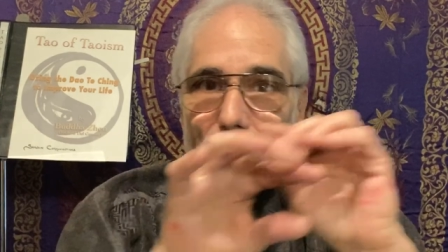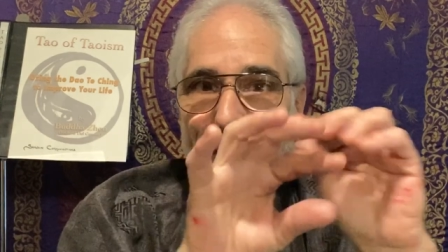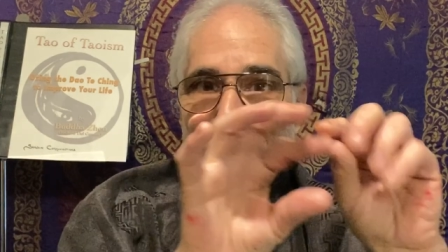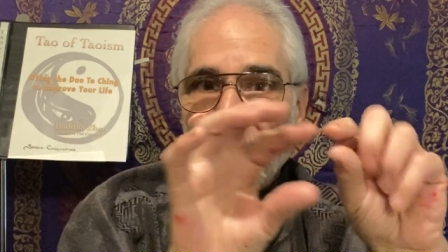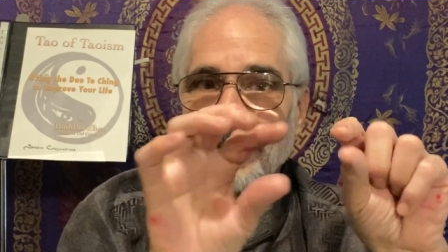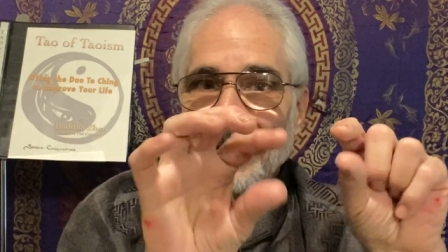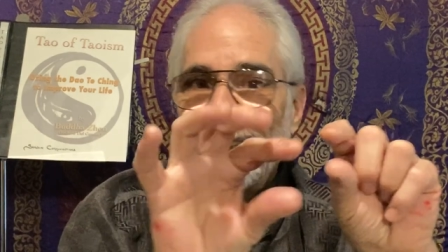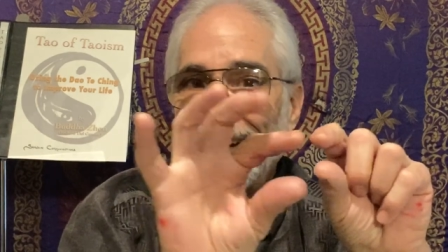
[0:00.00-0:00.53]

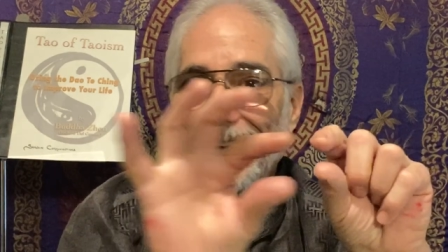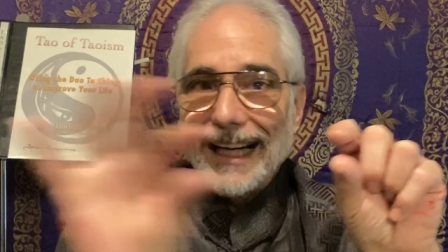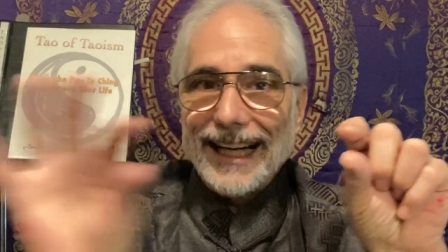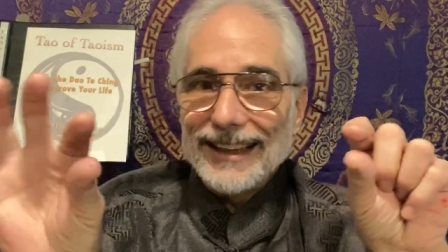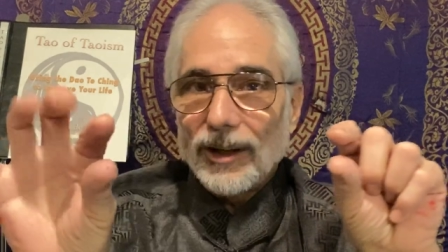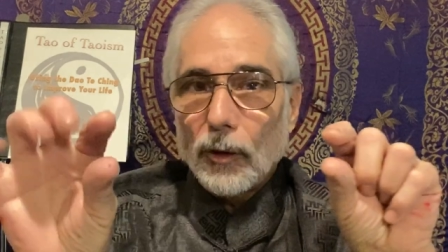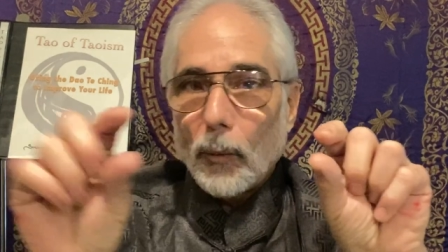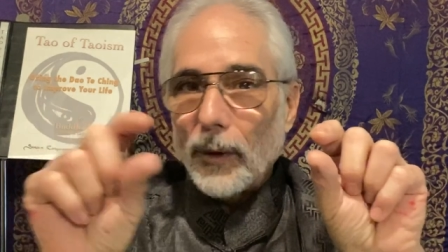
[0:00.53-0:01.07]
every day I got a
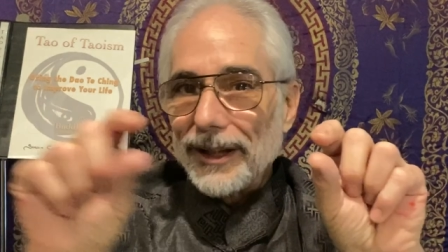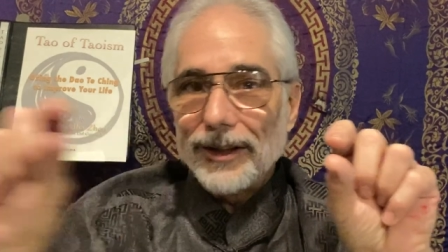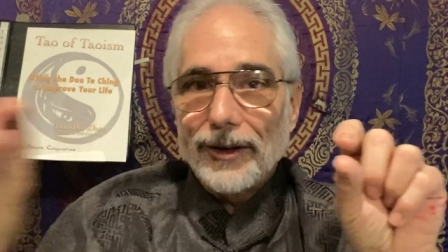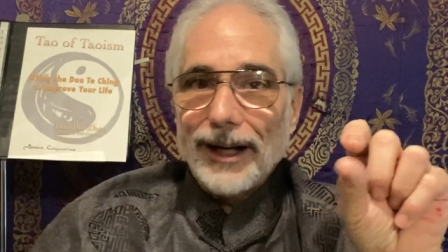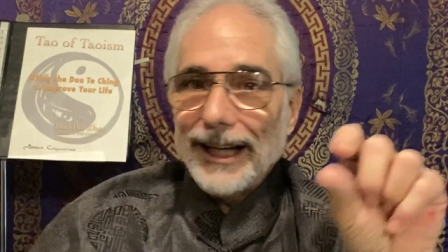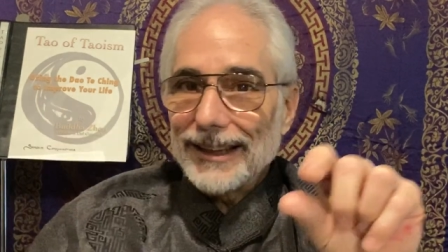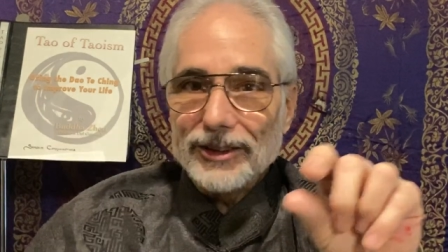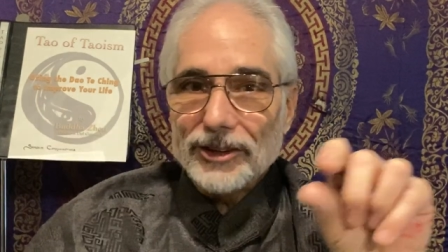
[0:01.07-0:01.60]
little window.
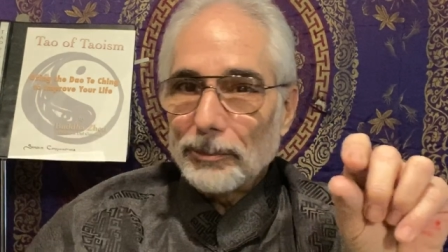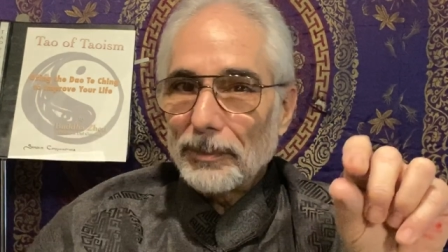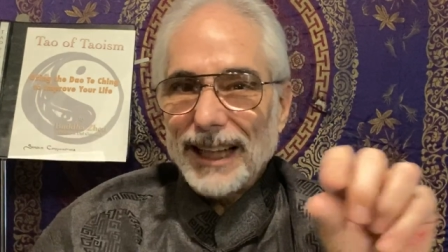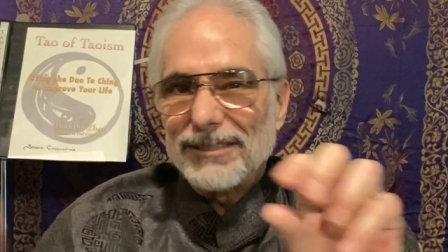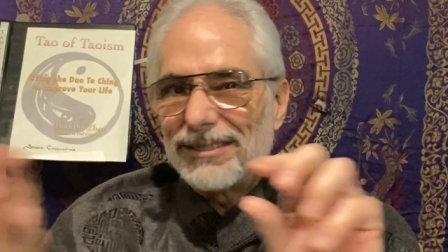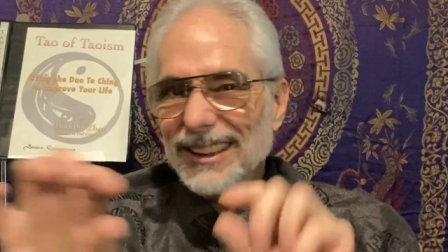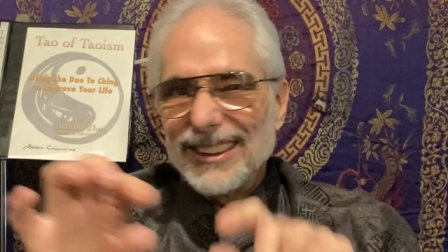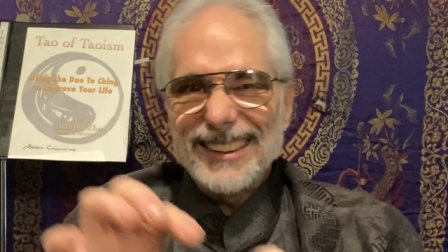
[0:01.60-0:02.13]
I should play
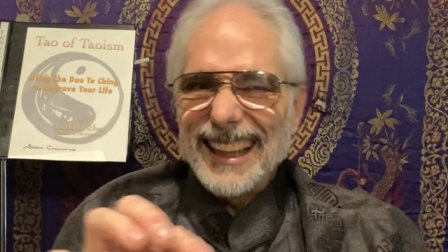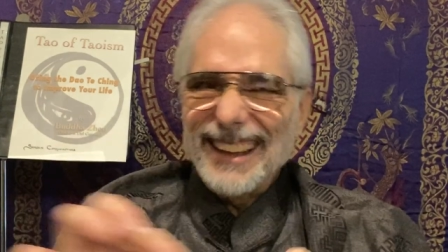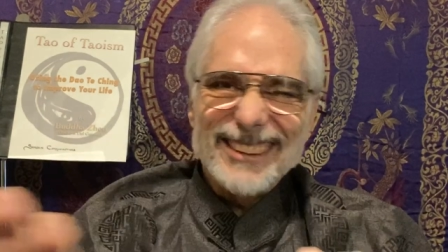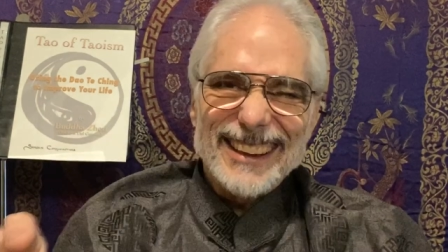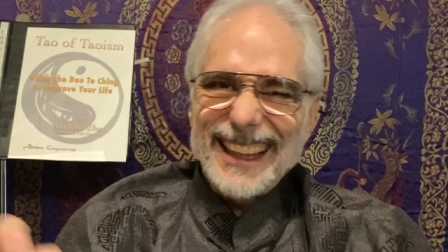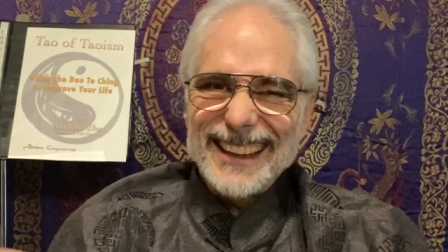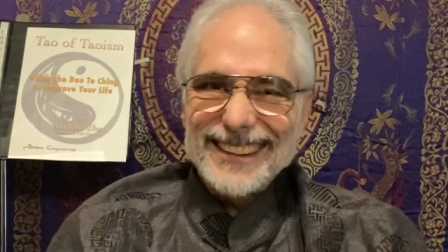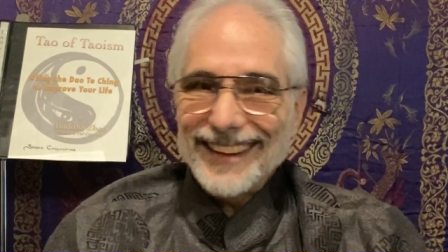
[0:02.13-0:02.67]
flute, and every
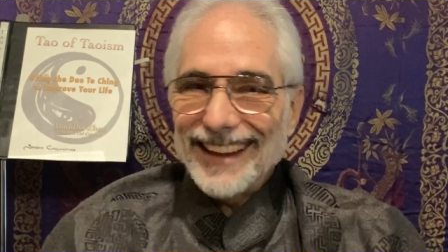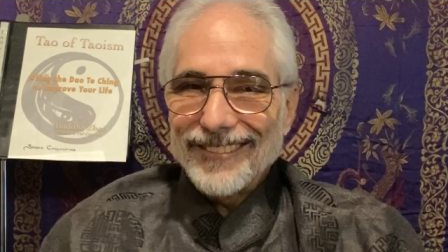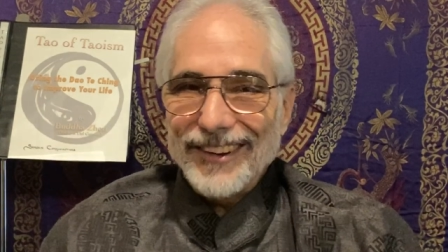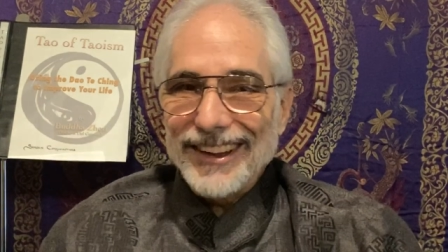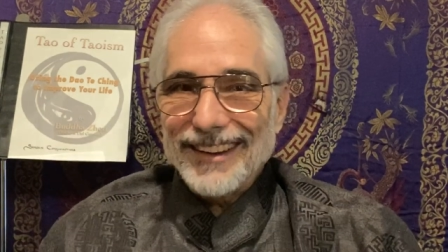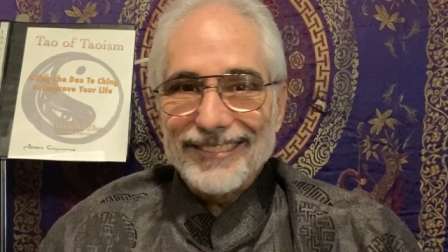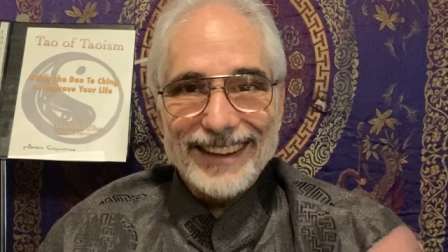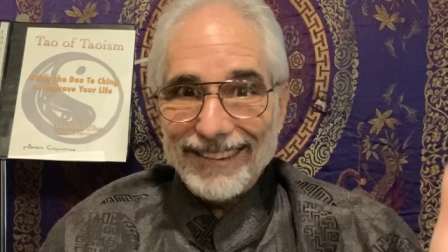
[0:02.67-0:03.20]
day I got a
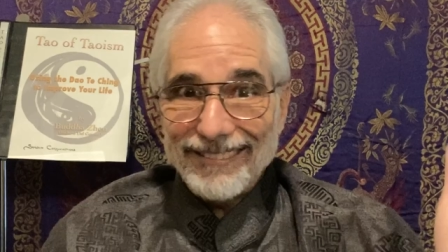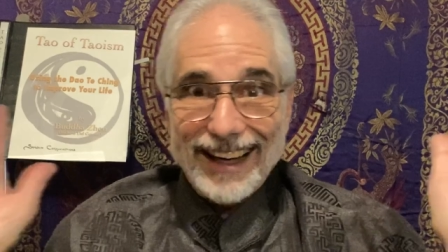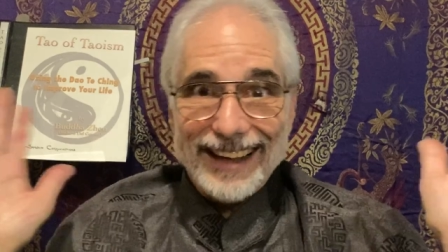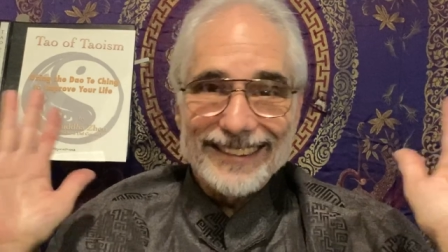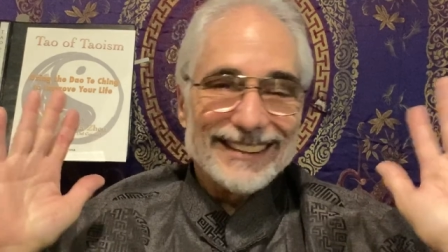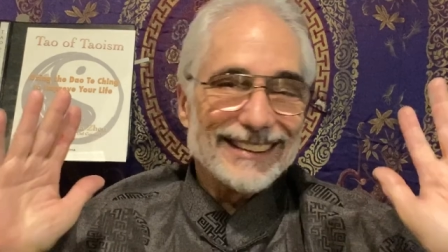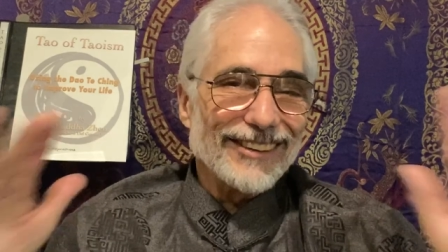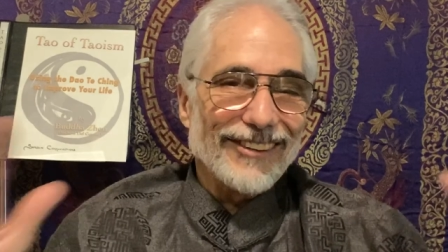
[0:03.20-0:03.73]
window. Man,
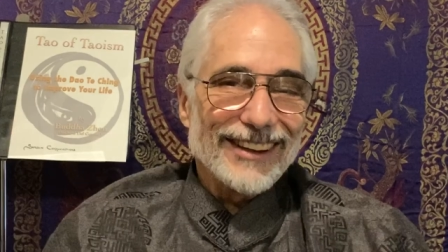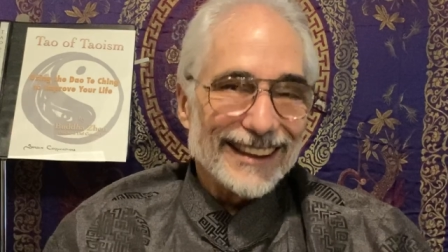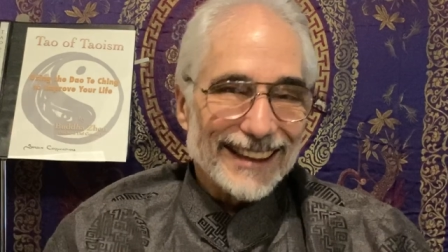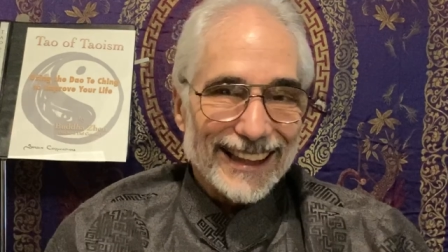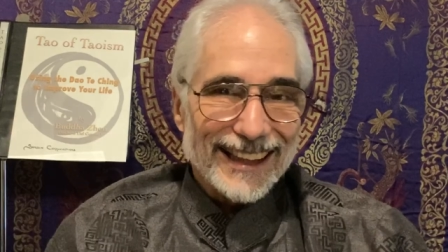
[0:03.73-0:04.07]
not doing it.